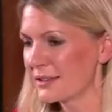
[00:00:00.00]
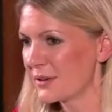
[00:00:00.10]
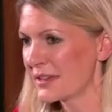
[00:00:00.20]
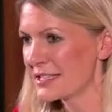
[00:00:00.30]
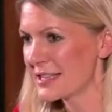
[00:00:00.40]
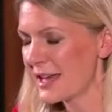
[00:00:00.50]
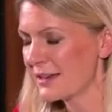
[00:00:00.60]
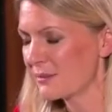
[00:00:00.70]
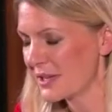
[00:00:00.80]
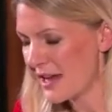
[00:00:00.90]
You know what they
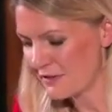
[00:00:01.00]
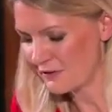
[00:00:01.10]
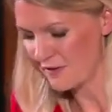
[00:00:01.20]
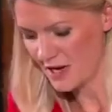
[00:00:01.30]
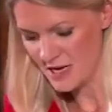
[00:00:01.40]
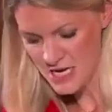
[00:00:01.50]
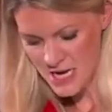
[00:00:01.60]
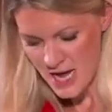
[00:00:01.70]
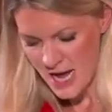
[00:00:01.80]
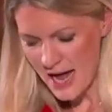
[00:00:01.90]
say when you're having fun.
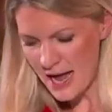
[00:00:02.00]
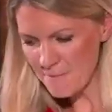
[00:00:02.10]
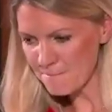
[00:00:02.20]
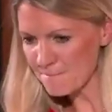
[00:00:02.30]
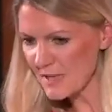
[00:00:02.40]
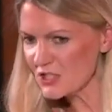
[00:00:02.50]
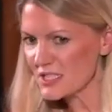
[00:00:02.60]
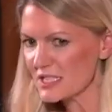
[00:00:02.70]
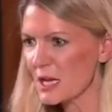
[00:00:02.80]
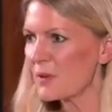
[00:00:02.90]

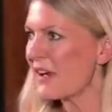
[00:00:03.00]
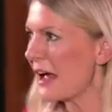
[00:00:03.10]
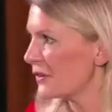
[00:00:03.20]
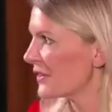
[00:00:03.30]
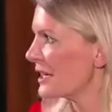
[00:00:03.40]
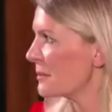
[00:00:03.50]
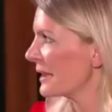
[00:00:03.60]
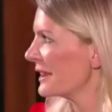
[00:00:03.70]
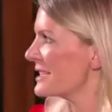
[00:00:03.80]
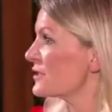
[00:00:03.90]
Just a couple of
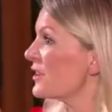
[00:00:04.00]
housekeeping things.